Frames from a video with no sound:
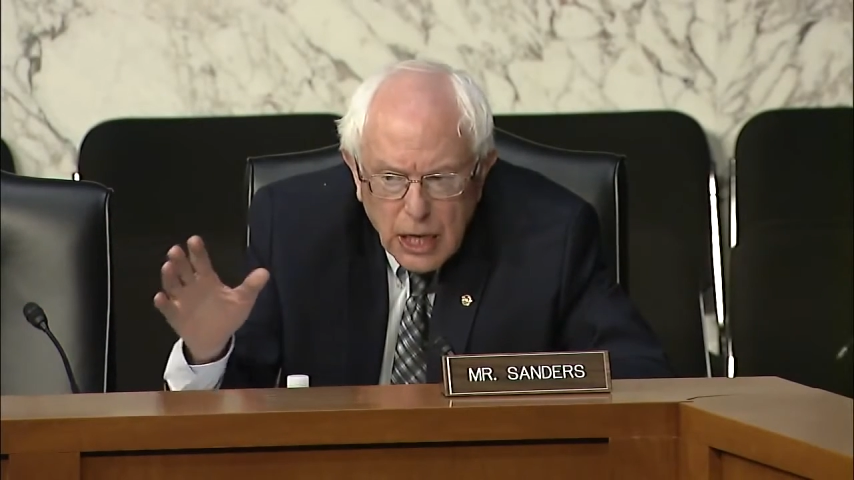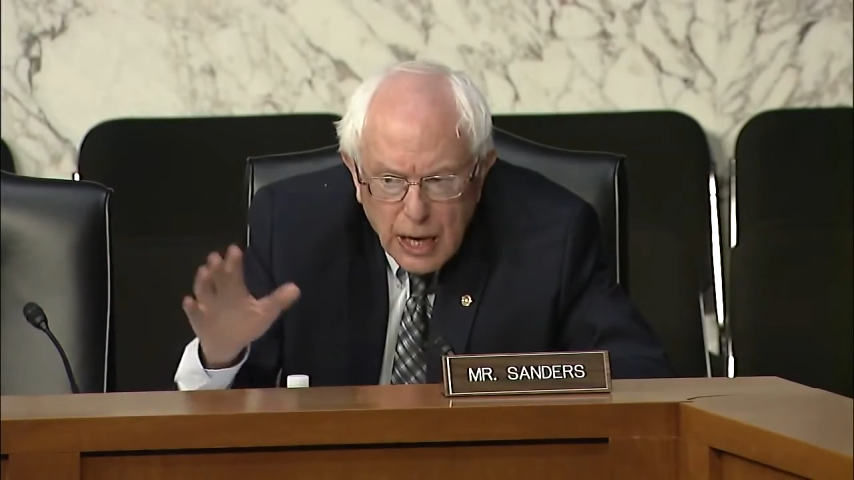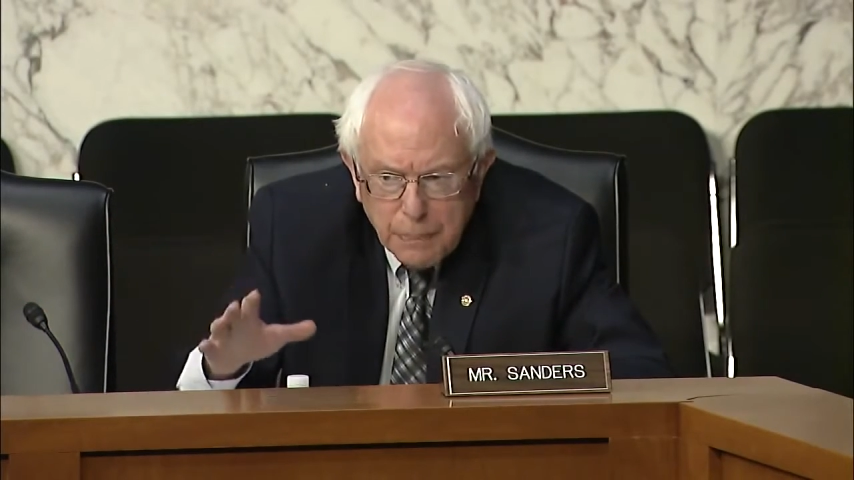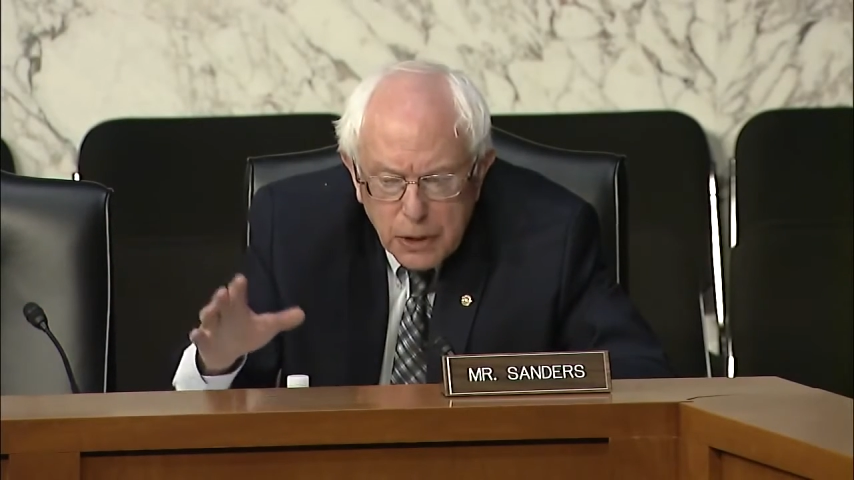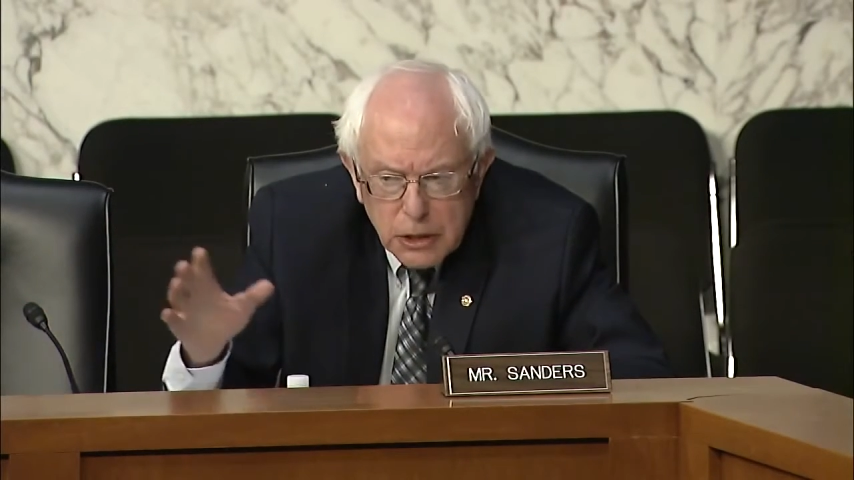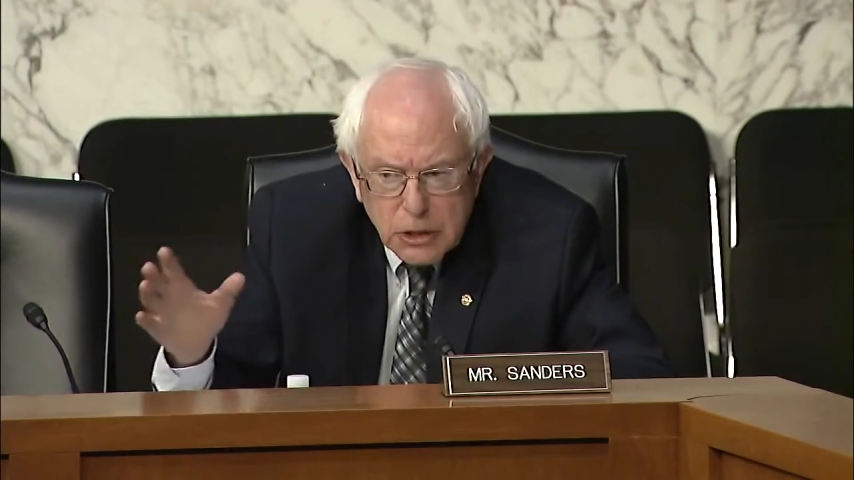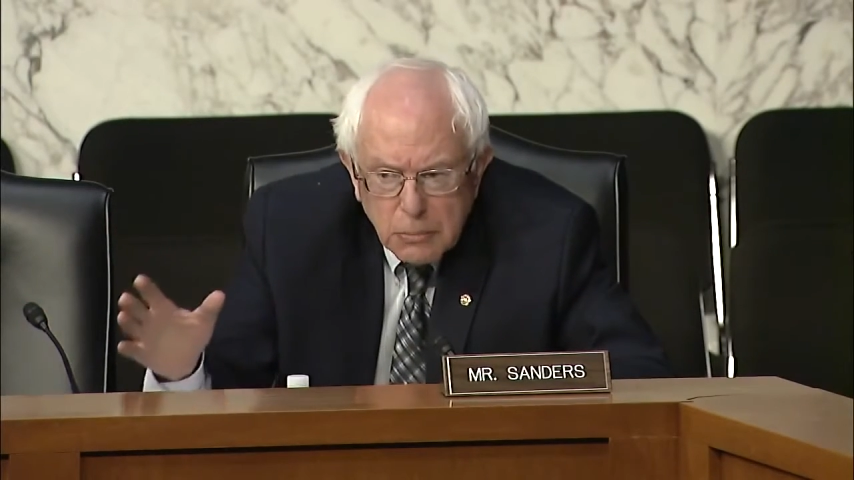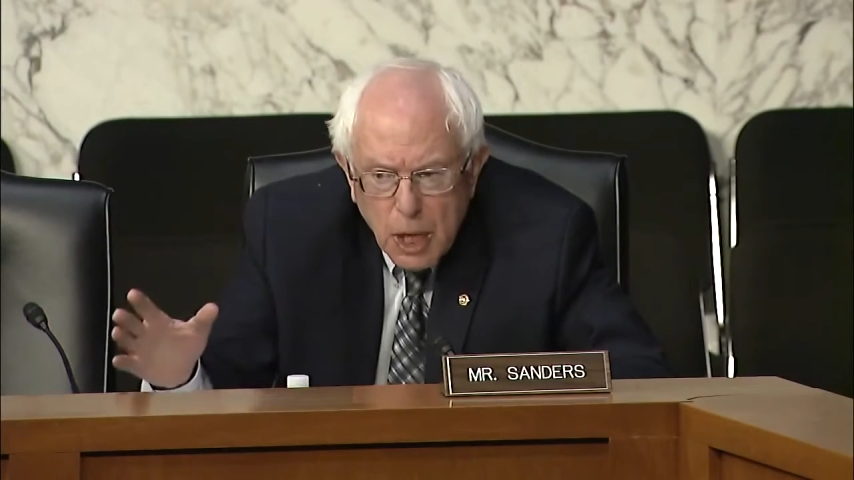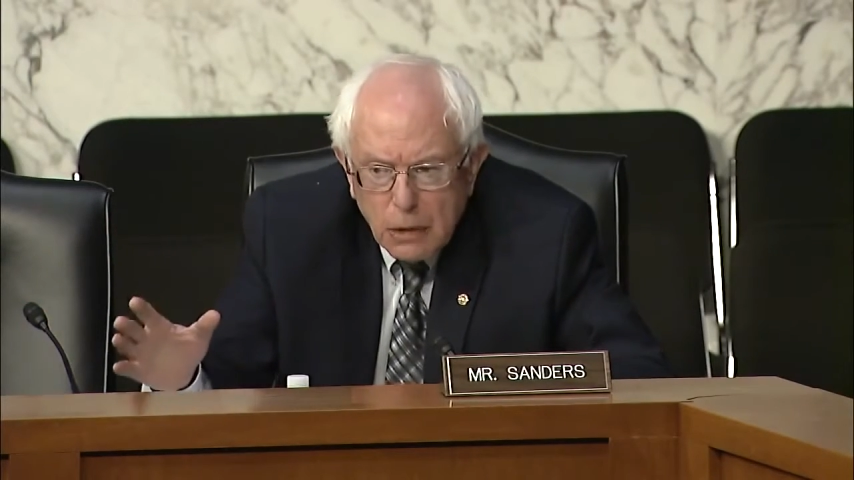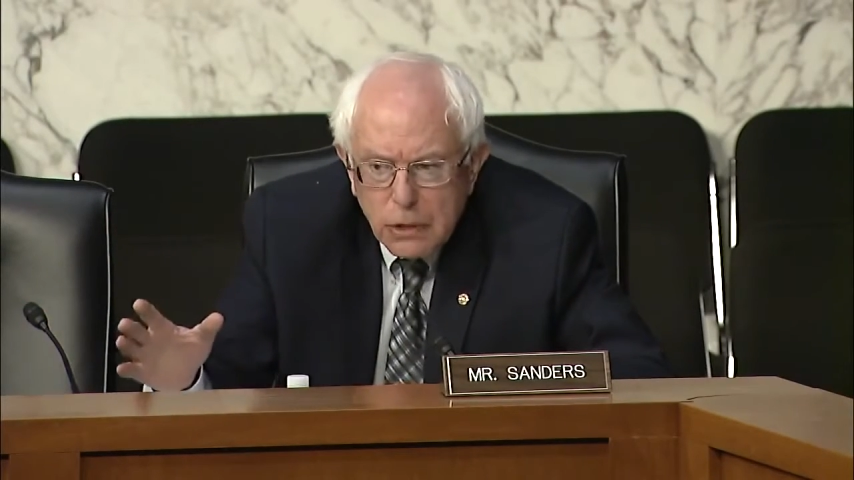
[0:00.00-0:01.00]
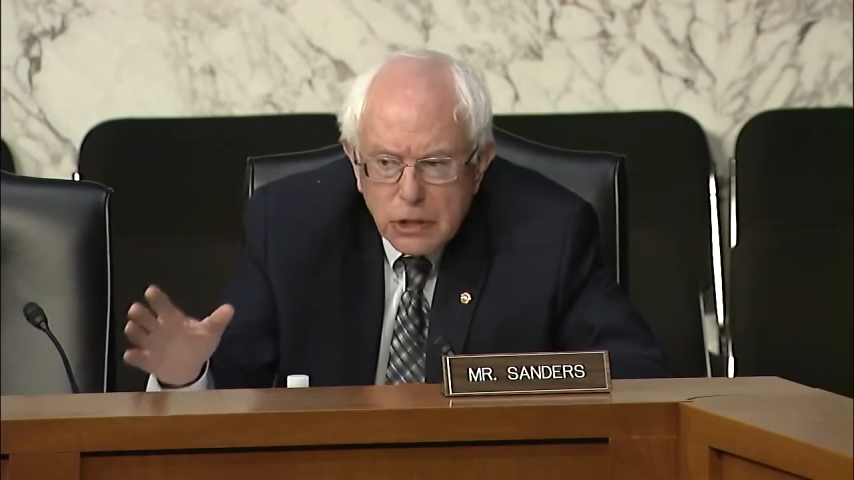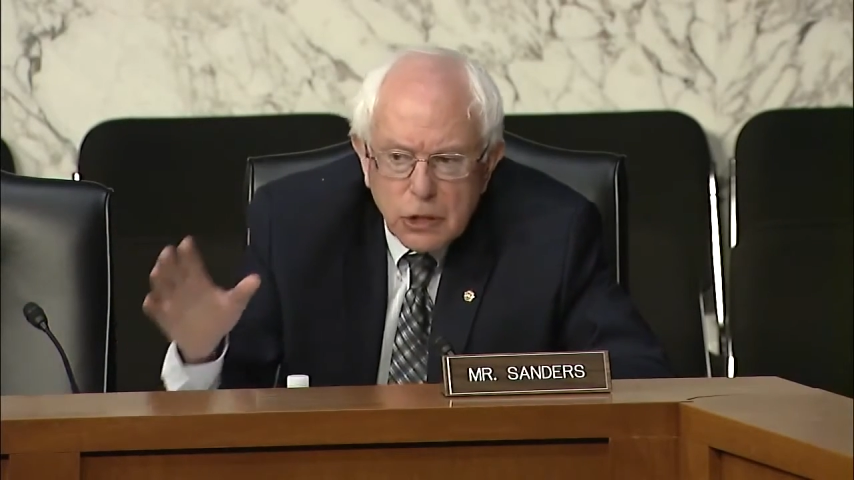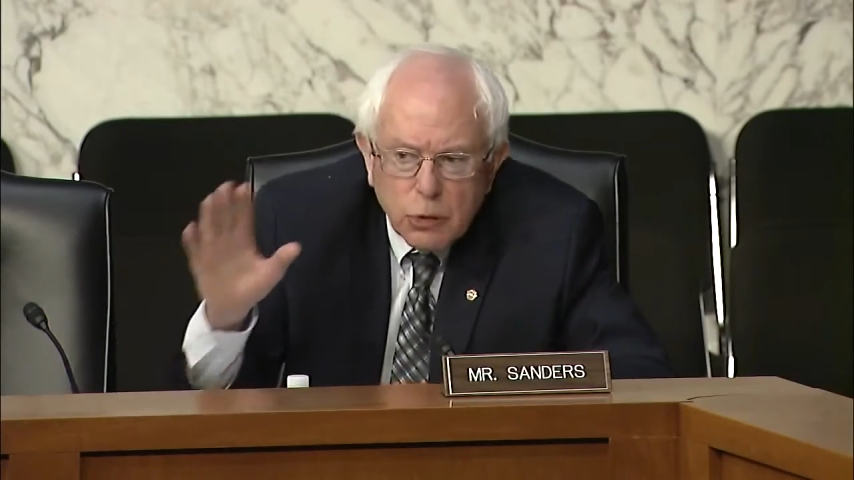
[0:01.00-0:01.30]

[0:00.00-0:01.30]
capitalist democracy